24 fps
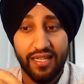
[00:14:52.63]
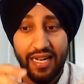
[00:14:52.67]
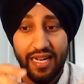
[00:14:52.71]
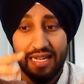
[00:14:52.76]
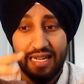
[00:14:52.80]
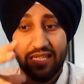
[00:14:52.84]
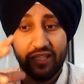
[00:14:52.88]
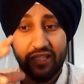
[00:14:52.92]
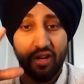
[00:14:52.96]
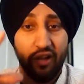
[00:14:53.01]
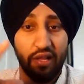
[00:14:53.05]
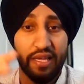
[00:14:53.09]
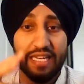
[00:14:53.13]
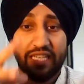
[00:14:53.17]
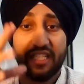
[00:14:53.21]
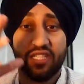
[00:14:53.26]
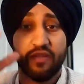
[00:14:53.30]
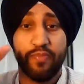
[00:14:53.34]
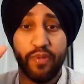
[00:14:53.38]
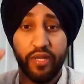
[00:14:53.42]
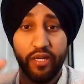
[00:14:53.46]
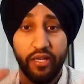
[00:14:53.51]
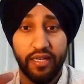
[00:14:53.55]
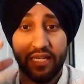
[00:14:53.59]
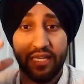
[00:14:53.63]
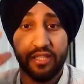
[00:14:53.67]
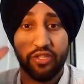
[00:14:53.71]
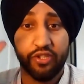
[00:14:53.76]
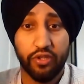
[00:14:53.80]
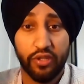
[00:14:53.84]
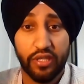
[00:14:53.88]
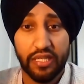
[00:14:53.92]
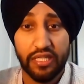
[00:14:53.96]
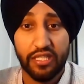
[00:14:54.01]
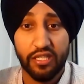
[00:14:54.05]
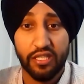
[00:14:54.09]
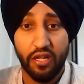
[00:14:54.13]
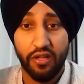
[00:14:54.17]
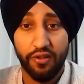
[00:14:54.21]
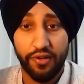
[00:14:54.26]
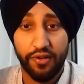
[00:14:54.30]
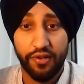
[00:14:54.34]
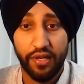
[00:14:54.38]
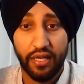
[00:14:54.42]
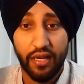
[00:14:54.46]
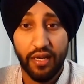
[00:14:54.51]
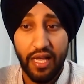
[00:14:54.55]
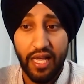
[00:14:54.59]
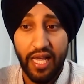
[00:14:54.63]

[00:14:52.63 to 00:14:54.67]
And it's all experiential consulting.